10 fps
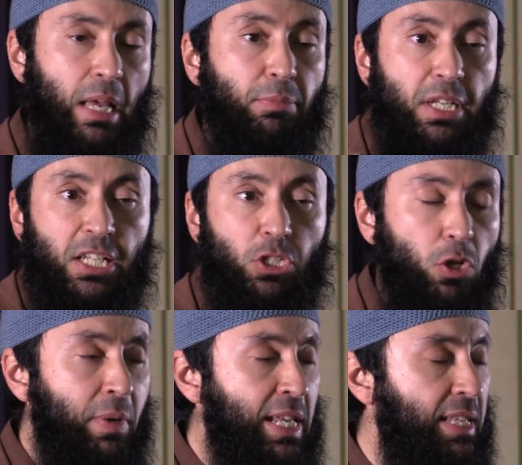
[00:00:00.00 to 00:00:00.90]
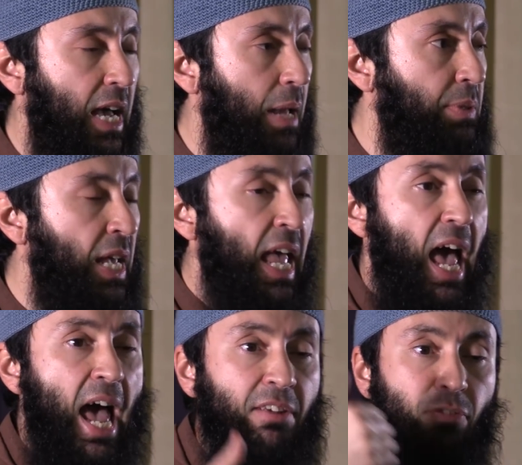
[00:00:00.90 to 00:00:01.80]
tempted us so many times,
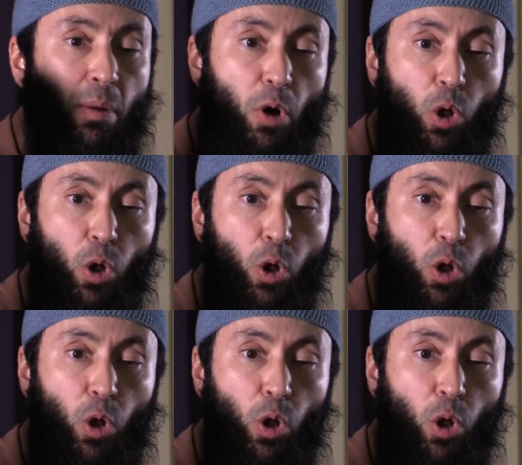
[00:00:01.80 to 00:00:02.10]
and from